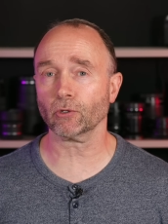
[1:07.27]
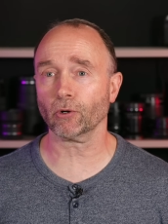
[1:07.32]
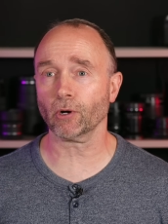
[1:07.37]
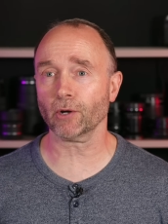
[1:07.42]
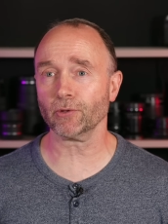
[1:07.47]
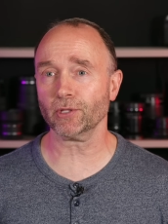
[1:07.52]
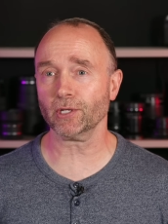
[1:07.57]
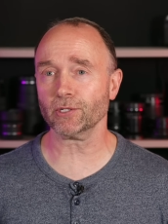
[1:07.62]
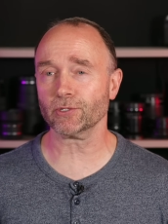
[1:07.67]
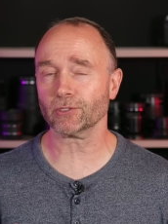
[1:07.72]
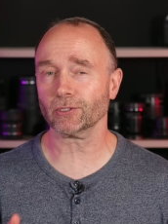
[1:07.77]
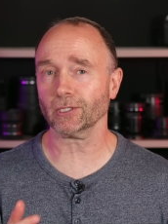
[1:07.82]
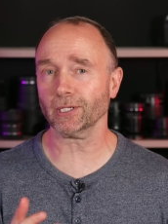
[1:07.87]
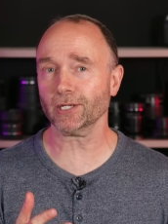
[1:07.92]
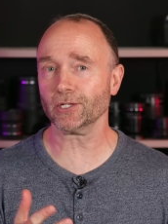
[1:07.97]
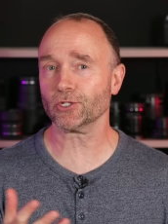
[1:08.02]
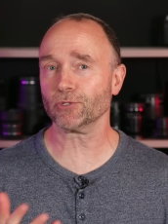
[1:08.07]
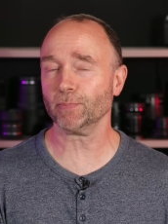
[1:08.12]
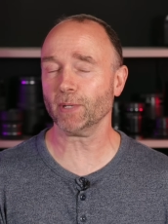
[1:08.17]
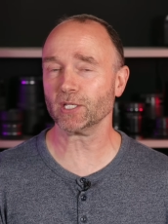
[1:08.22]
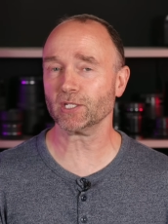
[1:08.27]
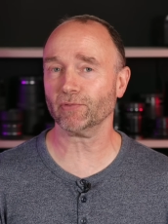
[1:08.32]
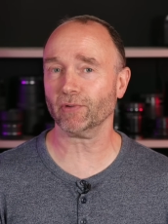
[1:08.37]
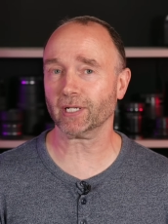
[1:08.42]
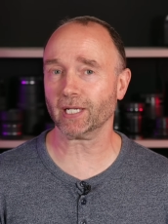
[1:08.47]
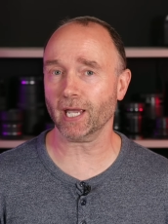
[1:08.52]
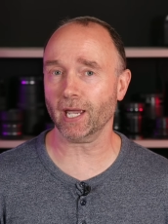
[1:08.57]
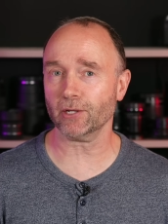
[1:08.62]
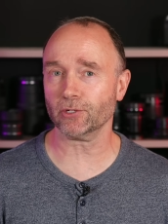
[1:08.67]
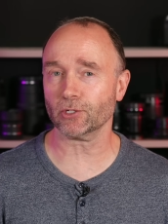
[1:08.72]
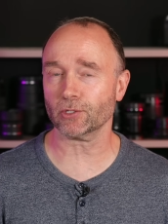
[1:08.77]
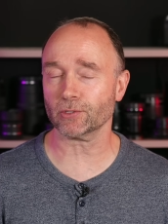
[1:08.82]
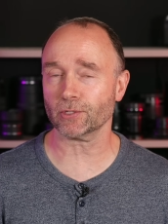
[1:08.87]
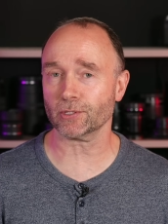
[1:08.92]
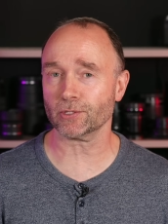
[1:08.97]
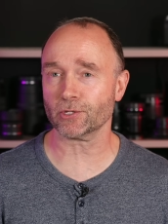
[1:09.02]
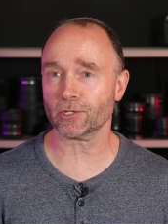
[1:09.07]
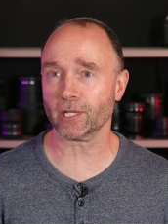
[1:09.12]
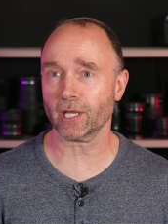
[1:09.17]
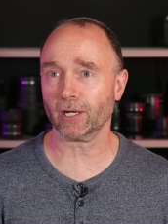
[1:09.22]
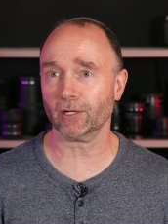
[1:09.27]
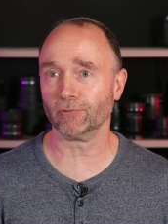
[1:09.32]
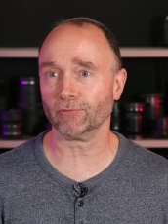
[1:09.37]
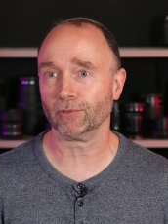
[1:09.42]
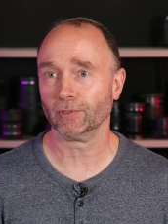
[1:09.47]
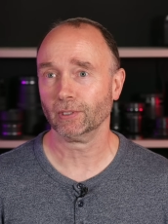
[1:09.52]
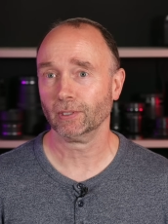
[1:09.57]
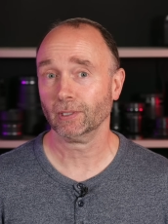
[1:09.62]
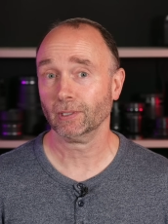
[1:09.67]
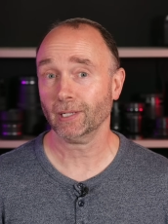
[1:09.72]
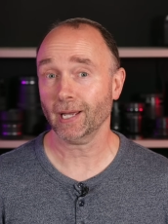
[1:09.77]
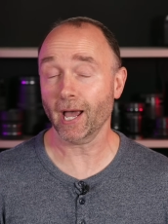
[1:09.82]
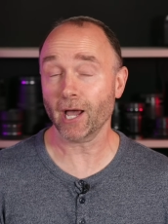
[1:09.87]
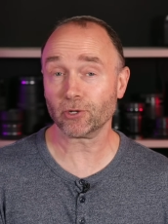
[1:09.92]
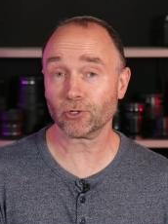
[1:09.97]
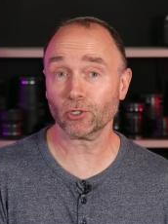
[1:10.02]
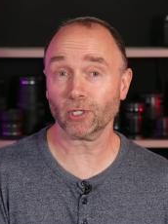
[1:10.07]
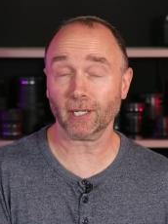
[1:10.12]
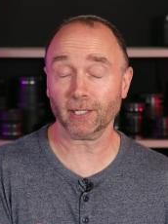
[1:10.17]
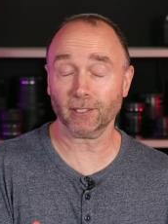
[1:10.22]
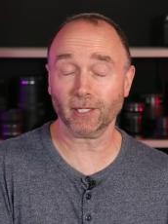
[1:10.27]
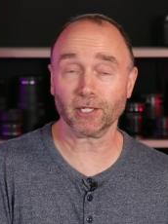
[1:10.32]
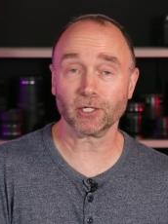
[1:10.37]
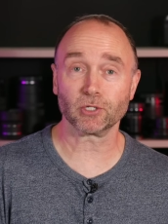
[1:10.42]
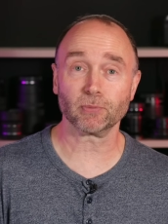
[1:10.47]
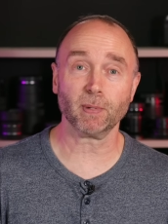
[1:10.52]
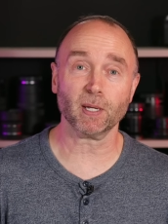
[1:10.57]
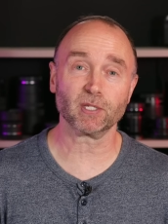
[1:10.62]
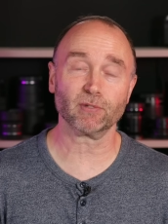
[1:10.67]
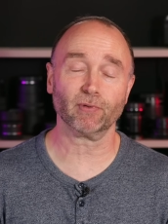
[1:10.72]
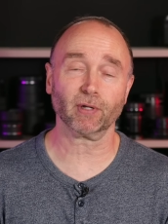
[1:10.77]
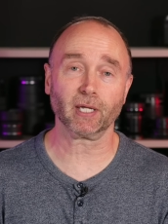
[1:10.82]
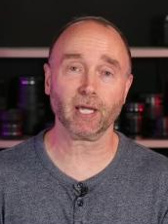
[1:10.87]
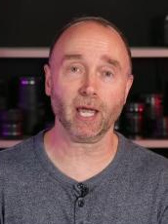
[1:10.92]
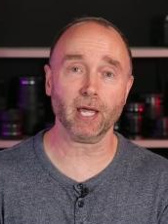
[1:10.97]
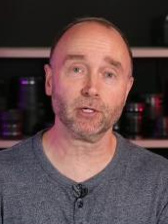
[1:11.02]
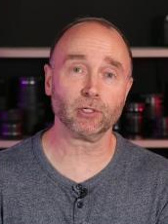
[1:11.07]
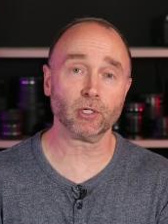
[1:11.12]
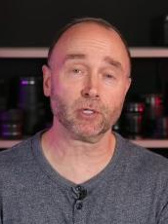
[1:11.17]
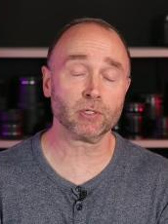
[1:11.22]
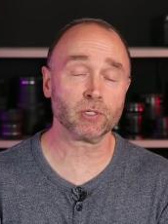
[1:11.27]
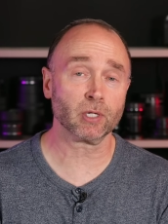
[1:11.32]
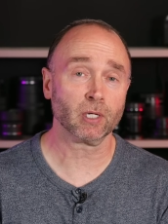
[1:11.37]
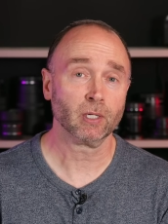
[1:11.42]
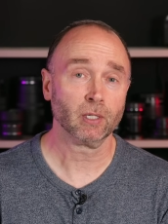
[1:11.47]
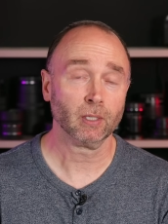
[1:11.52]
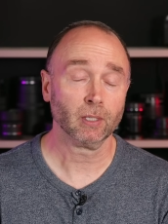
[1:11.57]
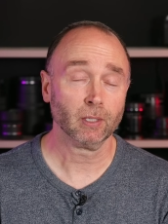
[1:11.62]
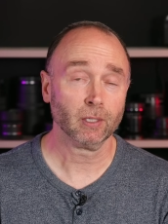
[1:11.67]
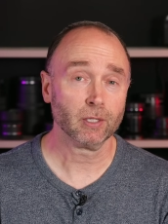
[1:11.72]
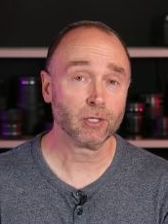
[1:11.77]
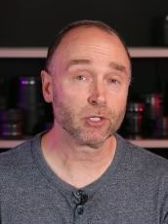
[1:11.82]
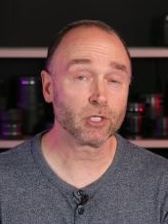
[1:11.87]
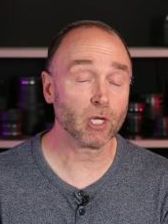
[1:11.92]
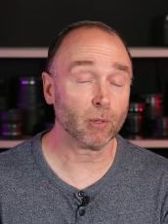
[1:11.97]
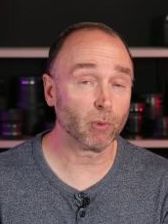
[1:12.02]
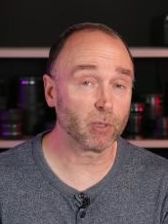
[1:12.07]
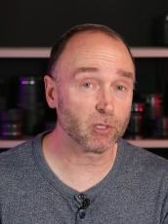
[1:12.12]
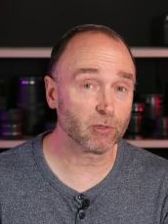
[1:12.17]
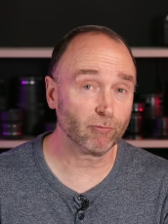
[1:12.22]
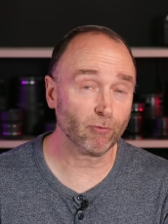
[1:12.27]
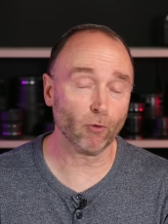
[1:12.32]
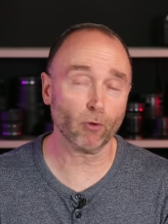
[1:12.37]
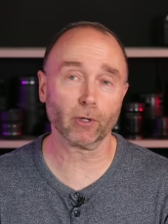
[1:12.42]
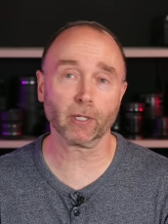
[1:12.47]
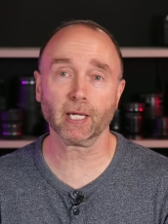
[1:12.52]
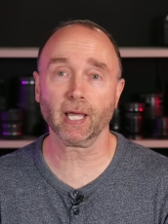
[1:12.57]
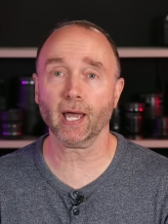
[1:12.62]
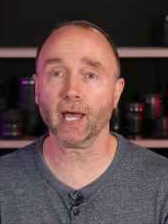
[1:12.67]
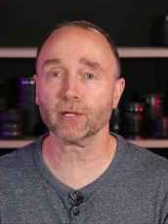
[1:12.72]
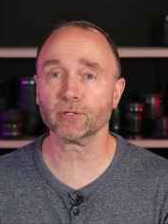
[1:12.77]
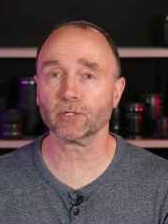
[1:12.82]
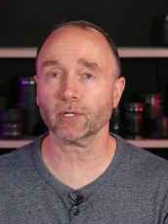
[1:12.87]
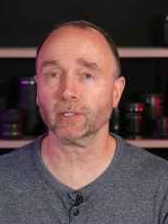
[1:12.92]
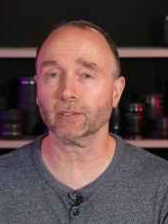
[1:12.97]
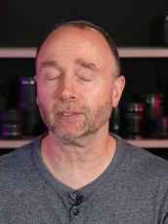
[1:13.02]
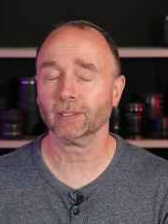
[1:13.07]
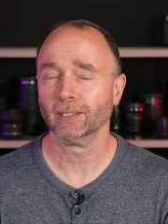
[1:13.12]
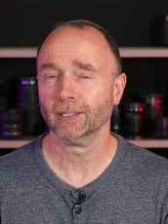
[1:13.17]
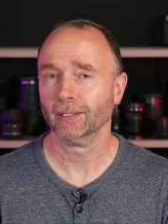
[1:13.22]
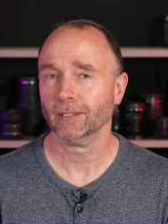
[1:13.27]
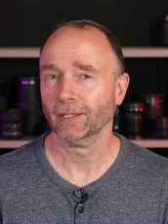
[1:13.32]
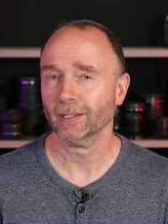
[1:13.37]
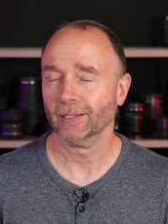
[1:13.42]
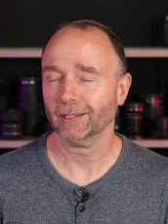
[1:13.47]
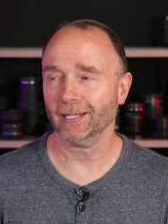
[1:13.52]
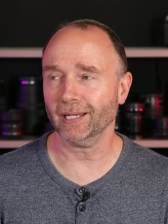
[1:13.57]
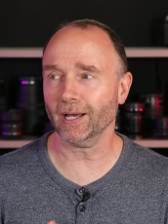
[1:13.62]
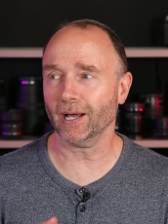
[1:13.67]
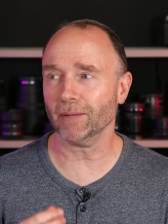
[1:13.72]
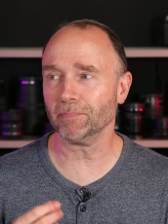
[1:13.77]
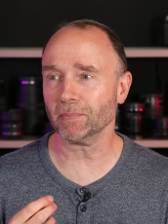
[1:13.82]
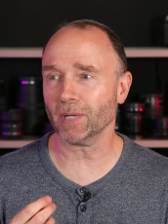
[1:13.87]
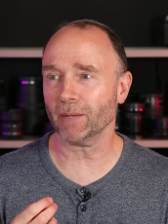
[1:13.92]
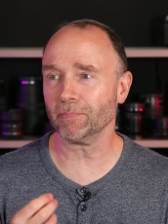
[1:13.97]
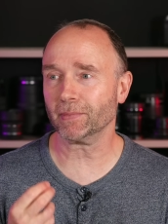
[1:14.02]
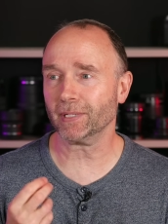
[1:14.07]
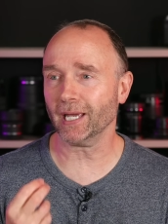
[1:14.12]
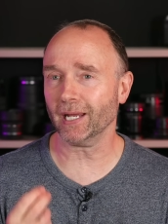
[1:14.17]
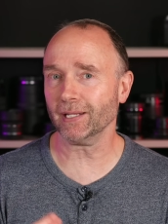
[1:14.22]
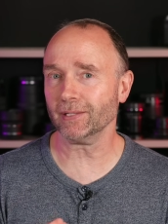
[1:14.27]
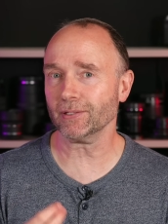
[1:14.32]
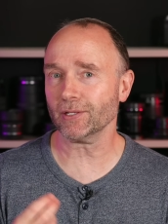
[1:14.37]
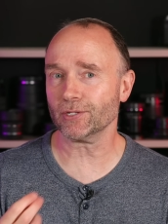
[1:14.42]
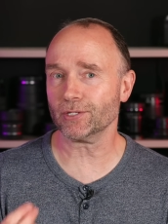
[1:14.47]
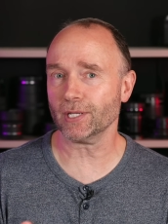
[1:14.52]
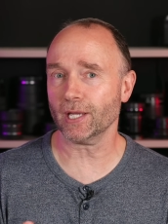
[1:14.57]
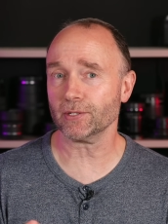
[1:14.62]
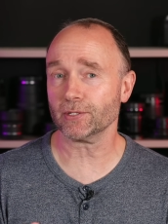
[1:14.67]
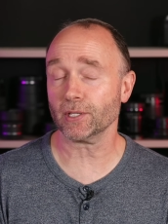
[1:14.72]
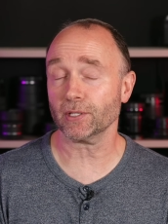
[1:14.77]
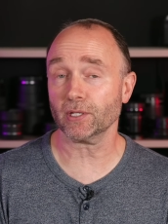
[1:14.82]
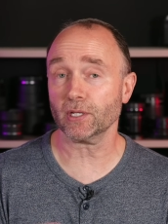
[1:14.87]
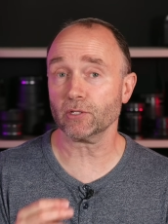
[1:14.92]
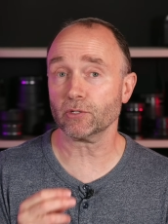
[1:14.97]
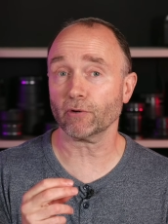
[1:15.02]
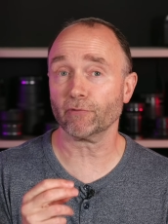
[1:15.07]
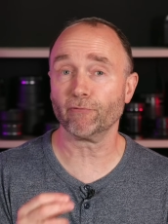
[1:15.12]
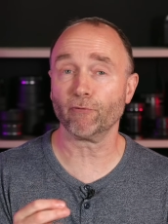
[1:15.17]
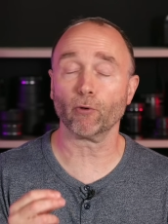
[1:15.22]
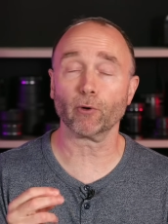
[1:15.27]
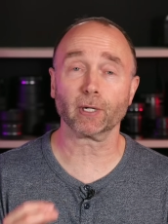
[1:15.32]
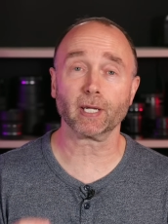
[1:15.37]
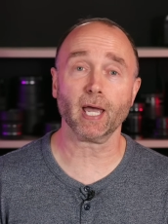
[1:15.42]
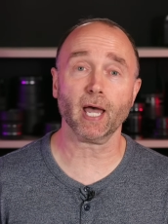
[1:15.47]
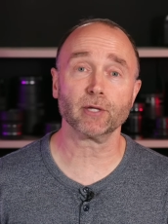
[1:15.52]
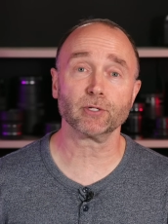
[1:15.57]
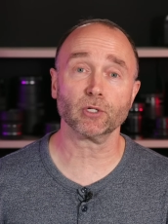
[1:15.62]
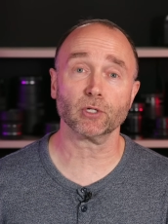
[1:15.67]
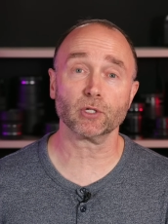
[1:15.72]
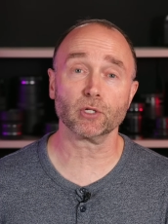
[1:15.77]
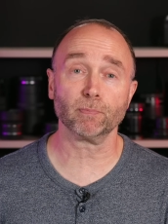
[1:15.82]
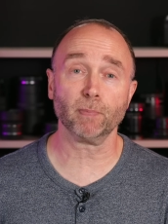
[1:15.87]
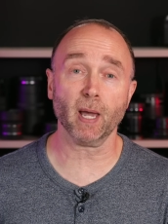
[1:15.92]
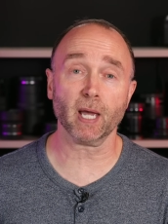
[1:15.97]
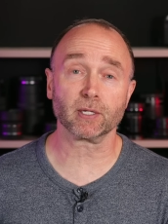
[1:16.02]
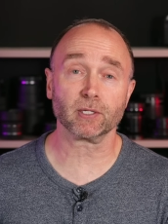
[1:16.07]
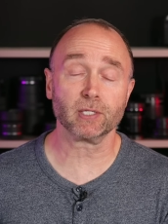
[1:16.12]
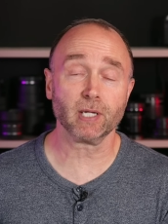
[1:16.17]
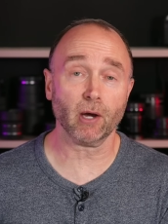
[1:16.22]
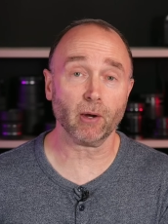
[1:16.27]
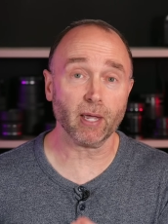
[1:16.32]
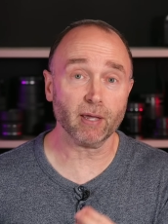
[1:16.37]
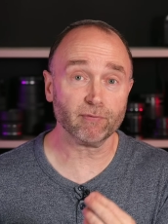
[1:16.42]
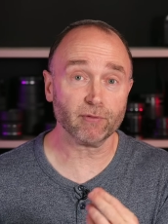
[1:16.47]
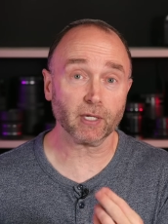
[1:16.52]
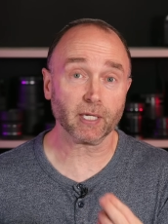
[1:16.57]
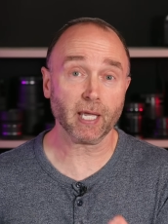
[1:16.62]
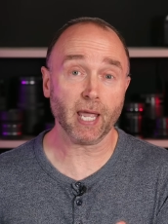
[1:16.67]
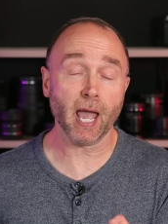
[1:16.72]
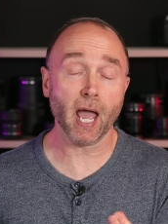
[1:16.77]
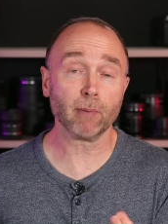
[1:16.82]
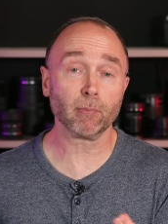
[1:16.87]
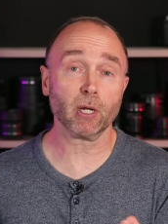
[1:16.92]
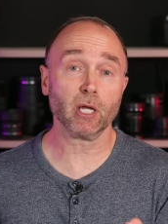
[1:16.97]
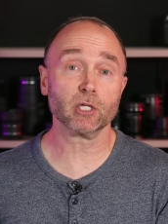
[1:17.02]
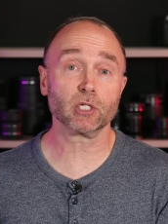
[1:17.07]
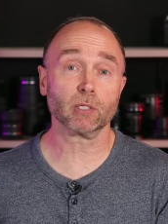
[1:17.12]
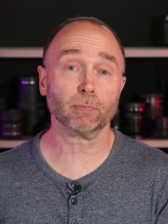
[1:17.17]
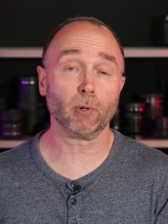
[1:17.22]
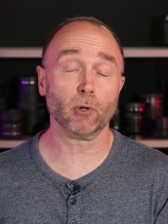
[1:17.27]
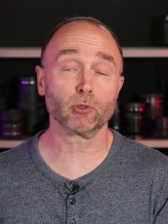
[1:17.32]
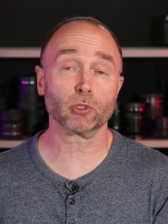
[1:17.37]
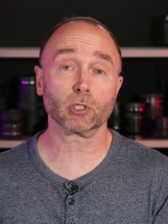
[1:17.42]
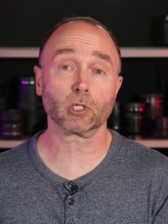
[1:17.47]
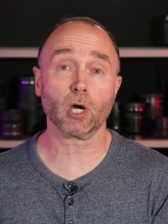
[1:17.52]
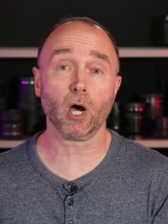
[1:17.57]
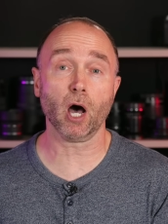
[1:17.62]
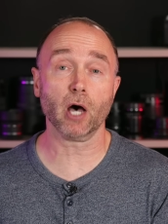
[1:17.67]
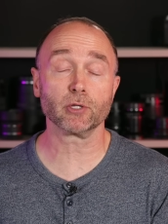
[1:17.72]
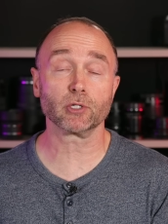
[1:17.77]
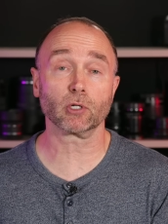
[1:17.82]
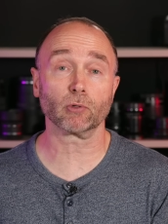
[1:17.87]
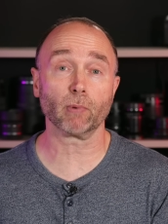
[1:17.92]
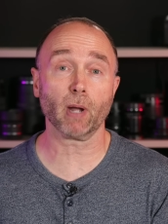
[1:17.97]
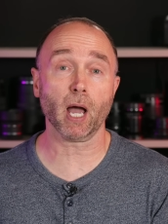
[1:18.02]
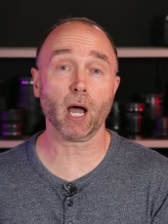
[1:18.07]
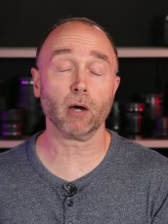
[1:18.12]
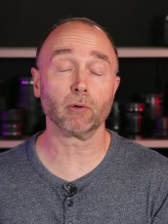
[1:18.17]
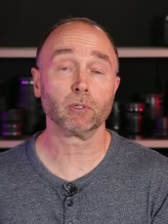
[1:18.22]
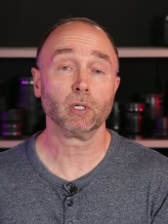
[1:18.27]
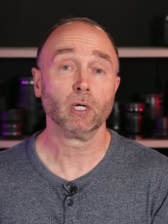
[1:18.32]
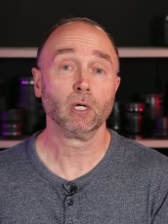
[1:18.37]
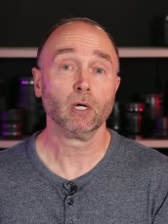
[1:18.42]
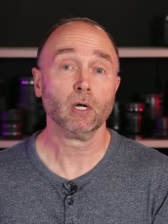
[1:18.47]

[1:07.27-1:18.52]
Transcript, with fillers: Or are these leaked specifications instead of actually leaked specifications? Someone's forecast. And I'm, I'm getting the sense that these are forecasted specs. Now, if the camera is supposed to cost around